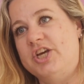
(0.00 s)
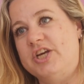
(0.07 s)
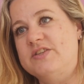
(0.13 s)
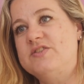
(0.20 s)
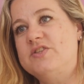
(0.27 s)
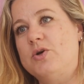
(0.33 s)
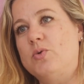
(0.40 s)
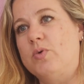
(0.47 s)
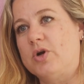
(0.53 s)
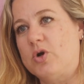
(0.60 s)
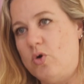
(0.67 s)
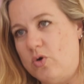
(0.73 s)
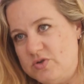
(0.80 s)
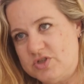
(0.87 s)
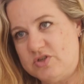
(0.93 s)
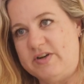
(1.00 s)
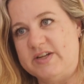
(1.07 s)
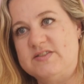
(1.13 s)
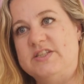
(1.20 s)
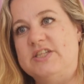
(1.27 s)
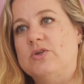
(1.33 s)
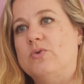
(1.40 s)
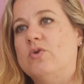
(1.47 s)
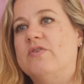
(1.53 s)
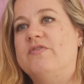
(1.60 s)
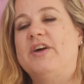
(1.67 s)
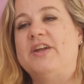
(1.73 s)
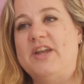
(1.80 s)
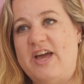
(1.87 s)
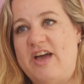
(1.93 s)
And so we're course correcting all of
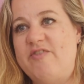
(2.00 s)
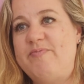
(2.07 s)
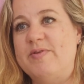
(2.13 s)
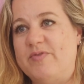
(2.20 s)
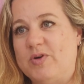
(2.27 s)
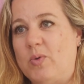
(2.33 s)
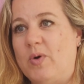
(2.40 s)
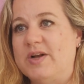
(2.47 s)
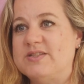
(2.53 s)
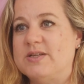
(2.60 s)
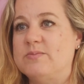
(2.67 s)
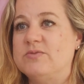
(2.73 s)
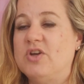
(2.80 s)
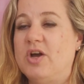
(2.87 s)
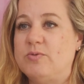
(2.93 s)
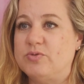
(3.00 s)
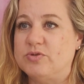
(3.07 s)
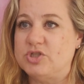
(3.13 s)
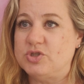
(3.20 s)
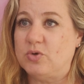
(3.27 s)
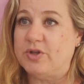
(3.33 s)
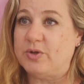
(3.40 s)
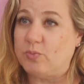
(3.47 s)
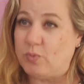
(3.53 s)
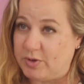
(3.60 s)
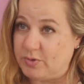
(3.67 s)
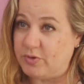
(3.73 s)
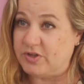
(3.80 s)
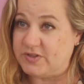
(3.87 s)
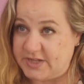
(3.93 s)
that and have been for quite some time to ensure that
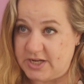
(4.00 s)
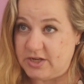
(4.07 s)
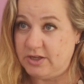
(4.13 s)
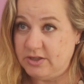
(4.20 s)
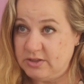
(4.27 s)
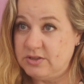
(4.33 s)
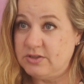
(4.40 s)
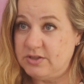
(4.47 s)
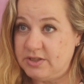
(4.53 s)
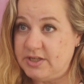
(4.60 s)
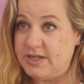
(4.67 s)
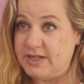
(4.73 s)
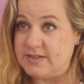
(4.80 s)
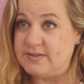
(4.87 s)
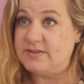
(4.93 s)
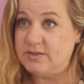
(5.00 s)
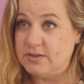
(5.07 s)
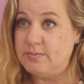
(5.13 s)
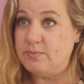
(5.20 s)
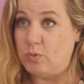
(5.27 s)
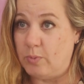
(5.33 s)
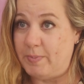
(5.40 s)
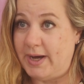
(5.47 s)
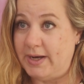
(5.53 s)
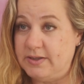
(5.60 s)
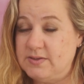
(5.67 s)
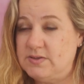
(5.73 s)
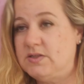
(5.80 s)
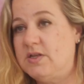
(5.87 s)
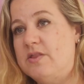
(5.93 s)
the data is more
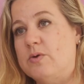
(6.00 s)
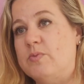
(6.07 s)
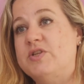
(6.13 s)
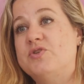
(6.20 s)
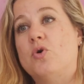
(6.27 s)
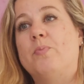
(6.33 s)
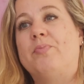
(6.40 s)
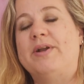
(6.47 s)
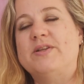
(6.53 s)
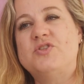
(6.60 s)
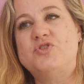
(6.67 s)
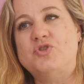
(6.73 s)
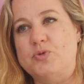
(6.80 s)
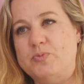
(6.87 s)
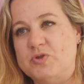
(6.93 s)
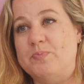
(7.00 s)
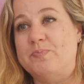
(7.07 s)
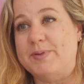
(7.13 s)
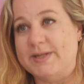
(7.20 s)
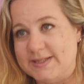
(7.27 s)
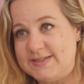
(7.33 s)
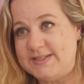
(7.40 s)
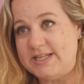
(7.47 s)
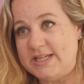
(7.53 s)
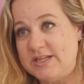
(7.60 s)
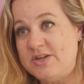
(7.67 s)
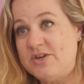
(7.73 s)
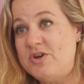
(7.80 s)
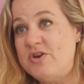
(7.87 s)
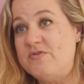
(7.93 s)
balanced, that we talk brand
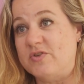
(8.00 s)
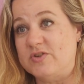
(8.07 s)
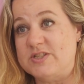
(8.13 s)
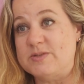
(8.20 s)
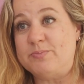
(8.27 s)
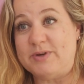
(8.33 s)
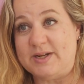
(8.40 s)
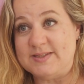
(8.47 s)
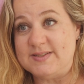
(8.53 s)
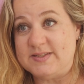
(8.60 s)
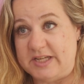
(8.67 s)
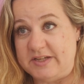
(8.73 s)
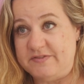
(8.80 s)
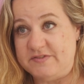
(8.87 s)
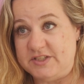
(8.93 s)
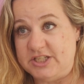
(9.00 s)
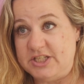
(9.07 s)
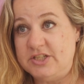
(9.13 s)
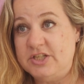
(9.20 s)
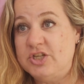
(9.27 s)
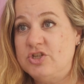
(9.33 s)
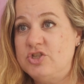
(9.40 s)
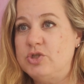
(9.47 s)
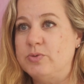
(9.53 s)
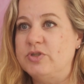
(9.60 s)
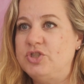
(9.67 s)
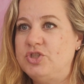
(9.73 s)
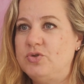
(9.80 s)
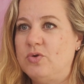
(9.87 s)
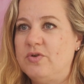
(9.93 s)
suitability versus brand safety to
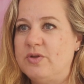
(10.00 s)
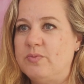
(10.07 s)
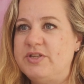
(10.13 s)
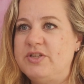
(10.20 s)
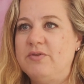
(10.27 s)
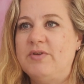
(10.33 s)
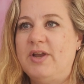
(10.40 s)
ensure that we